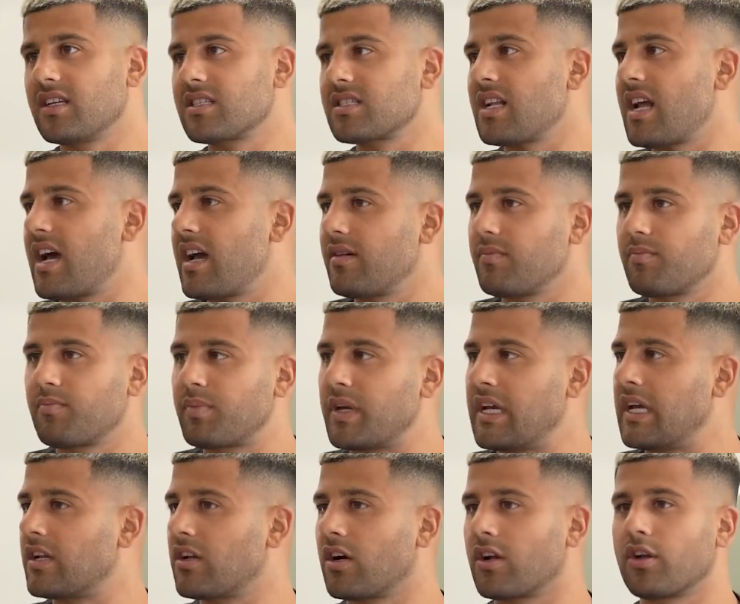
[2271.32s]
It's like
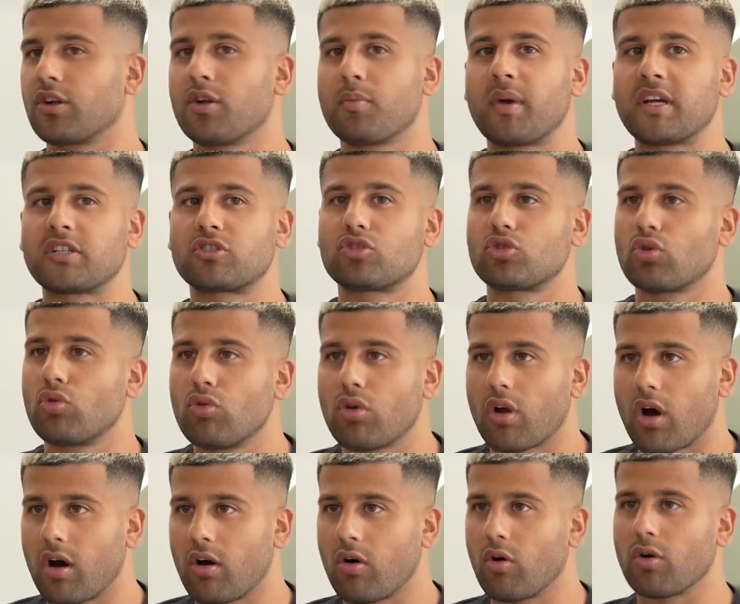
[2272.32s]
being on the best
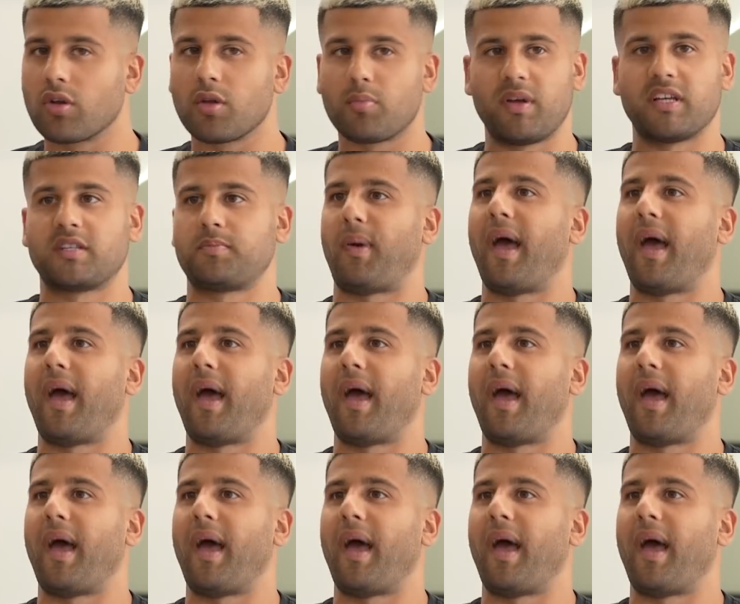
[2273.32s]
jeweler or the best